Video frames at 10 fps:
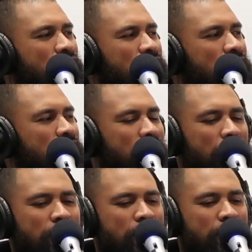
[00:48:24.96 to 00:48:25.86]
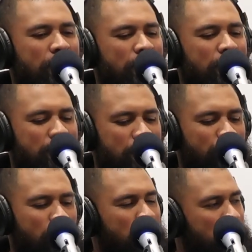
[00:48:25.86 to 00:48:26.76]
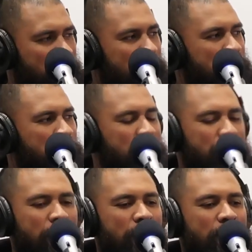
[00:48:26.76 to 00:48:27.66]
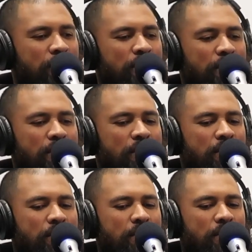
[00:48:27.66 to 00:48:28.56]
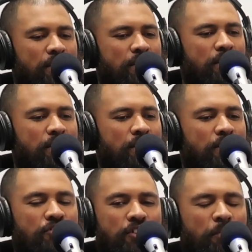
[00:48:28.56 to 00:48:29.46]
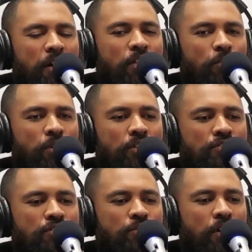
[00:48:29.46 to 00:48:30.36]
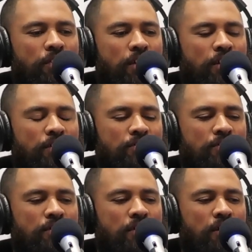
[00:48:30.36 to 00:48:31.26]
think just from what you've just been saying, in some other words too, I think is